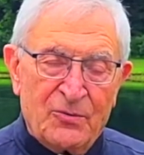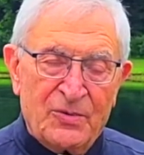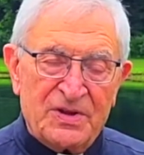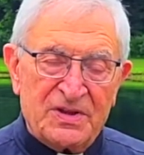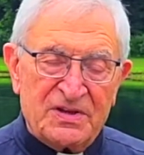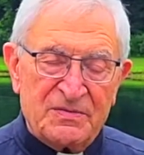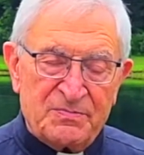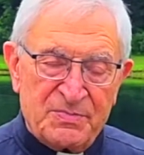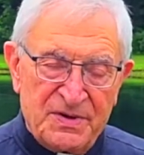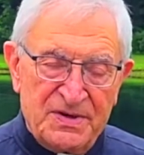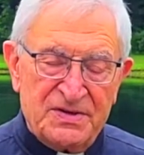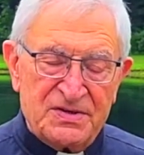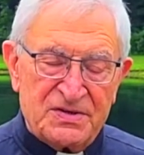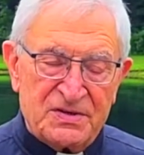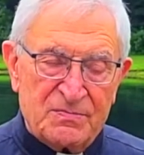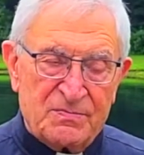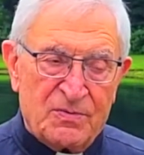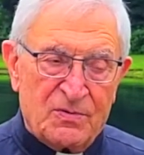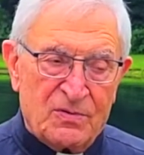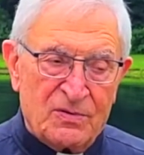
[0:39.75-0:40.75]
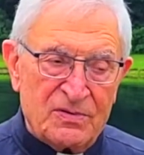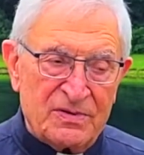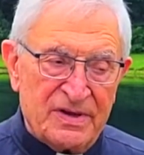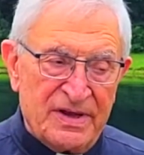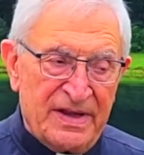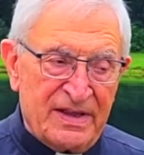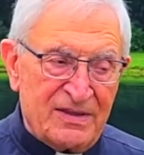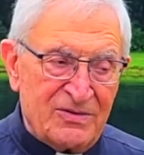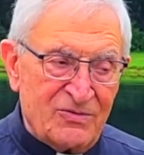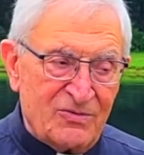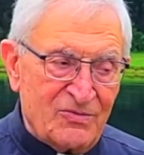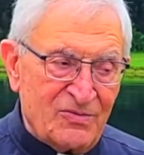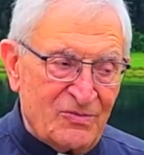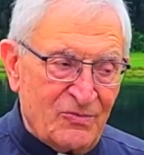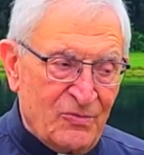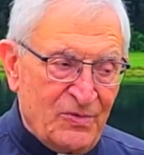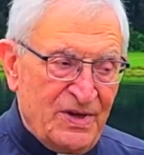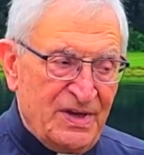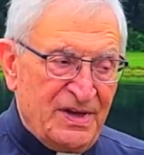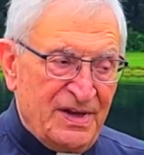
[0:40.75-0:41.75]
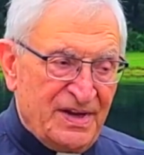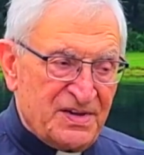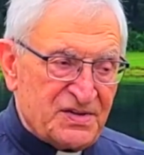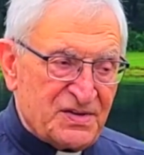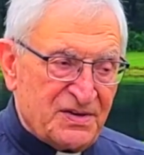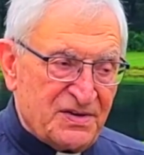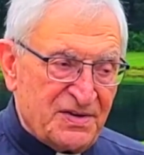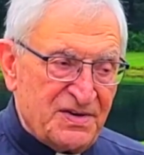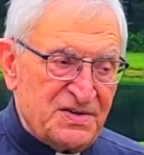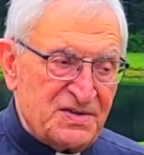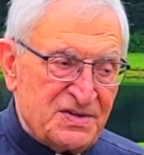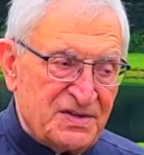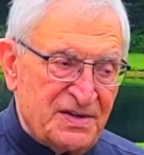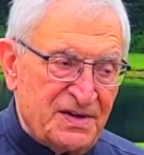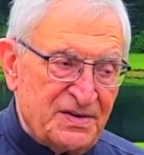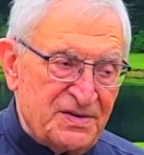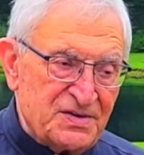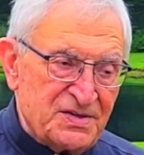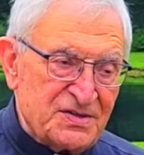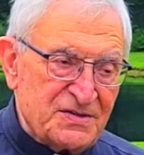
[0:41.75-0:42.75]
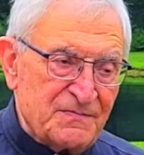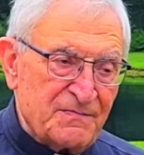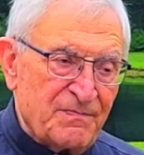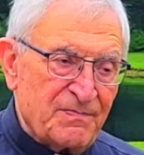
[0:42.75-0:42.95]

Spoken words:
with the principle that we as Christians